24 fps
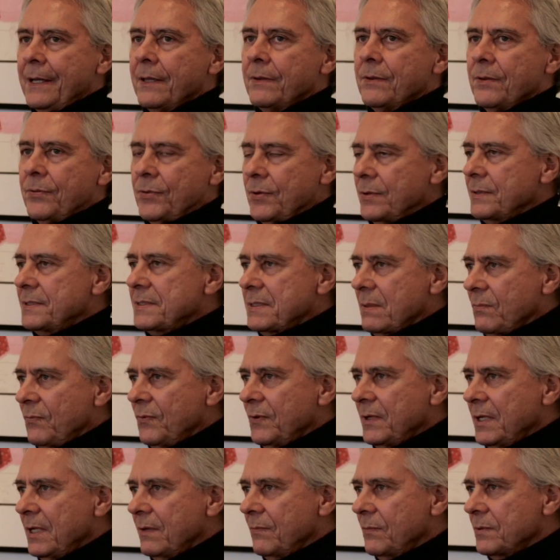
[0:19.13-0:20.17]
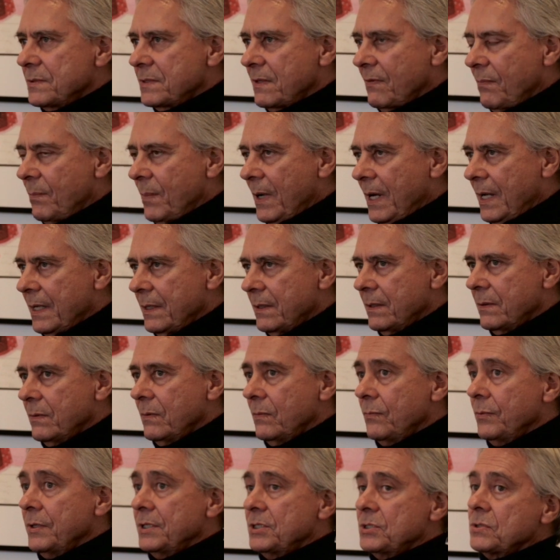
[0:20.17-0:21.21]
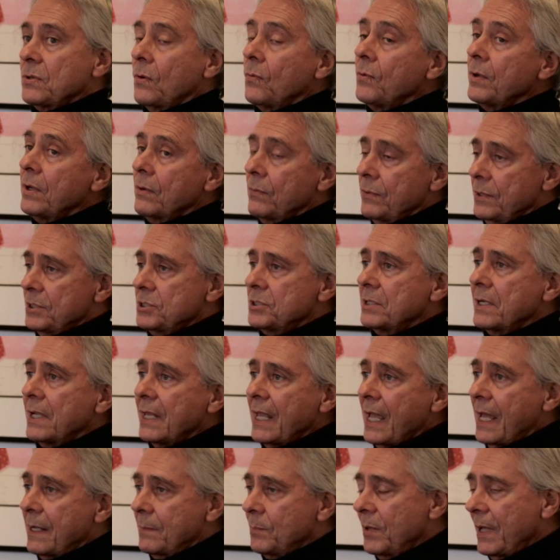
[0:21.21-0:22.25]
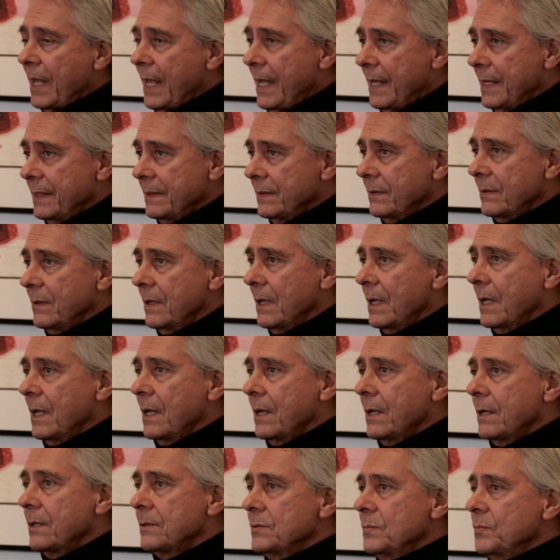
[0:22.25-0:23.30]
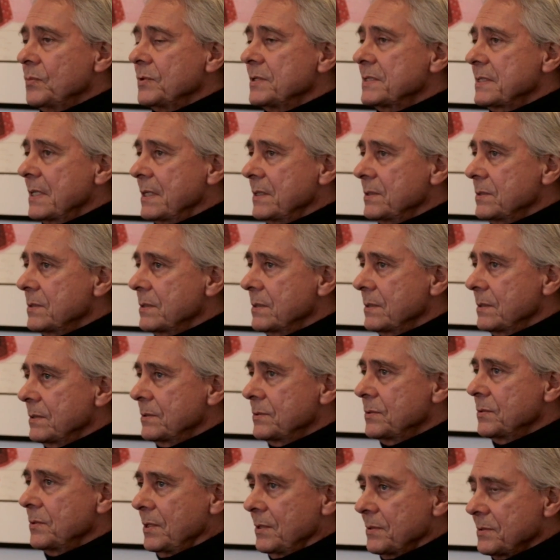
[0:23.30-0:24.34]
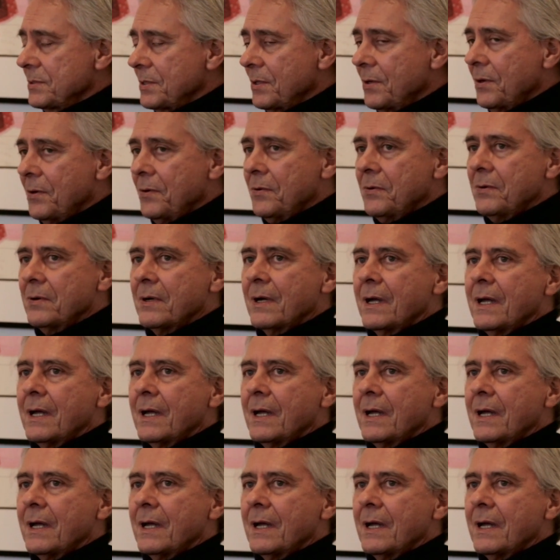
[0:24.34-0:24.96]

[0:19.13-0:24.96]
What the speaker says: The Third Symphony of Gustav Mahler, which we originally had planned to present 2 years ago,